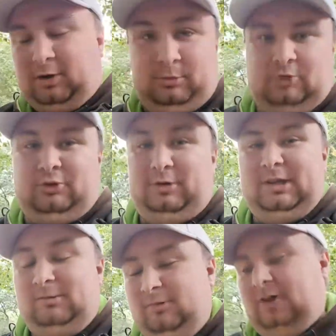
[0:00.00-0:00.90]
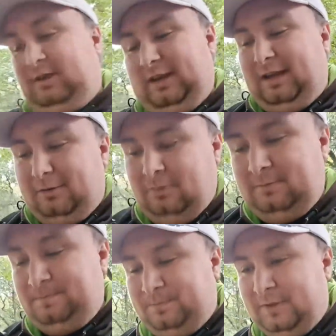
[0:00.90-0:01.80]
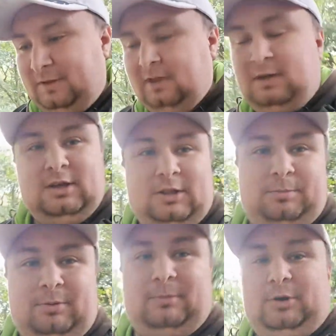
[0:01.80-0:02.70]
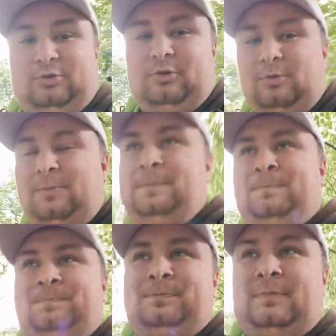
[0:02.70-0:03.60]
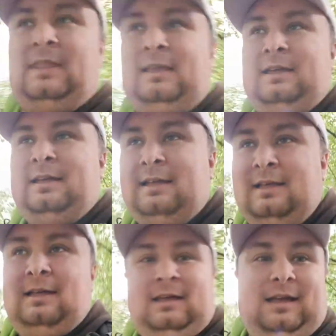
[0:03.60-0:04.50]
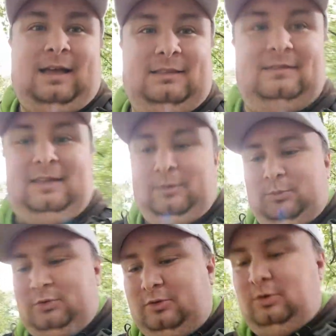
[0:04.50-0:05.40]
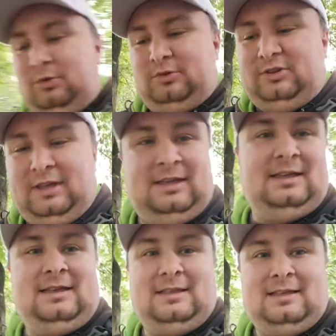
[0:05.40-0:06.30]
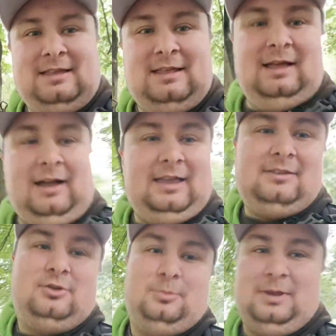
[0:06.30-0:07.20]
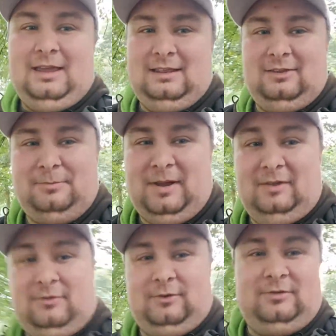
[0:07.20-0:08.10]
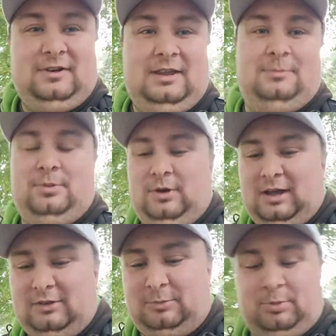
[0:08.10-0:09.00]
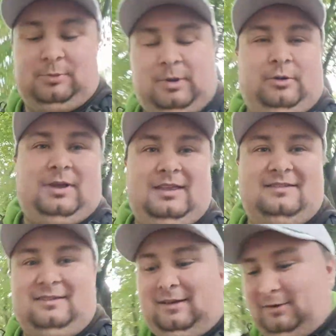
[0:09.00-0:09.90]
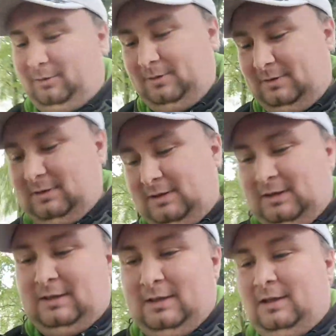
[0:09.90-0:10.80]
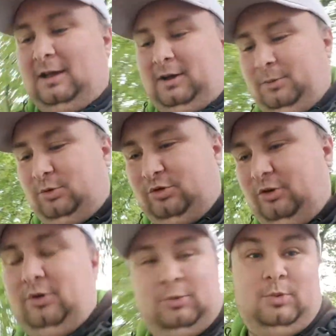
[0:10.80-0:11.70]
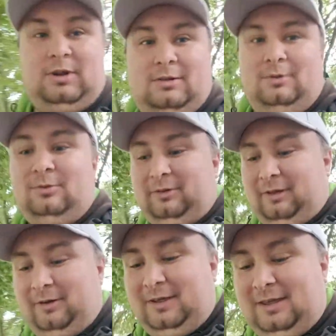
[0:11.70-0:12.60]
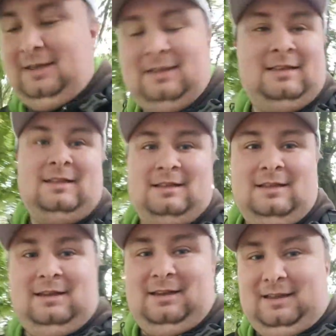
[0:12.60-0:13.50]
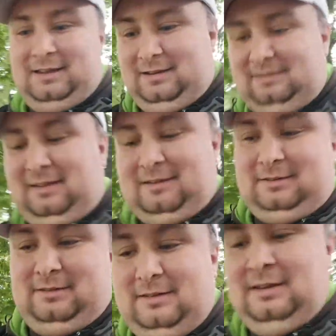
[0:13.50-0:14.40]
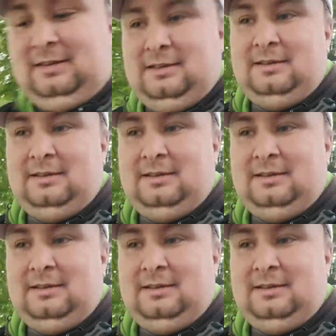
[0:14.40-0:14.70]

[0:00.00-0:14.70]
I will show you right now the promotional, and it was because I ended up getting this bag for free, but I had to promote it, so I will show you what it looks like in a second.